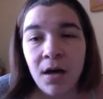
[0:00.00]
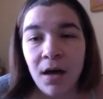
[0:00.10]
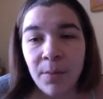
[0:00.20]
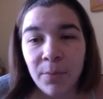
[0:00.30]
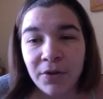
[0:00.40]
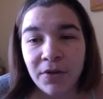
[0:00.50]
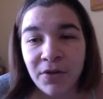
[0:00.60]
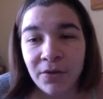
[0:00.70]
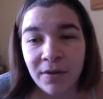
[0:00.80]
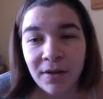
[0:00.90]

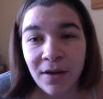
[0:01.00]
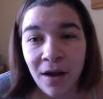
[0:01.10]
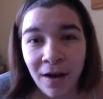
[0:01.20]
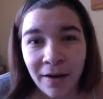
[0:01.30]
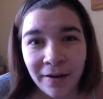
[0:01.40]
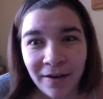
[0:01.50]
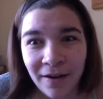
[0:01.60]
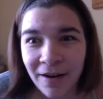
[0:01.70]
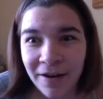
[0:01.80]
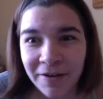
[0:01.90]
opportunity, God,
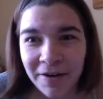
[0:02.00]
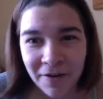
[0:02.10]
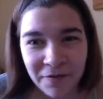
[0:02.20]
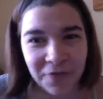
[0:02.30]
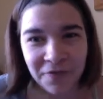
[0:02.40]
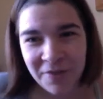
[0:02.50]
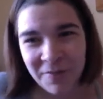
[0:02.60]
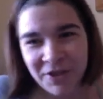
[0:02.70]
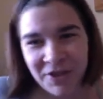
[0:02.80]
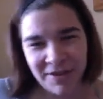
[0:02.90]
I feel very
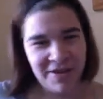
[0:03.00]
much like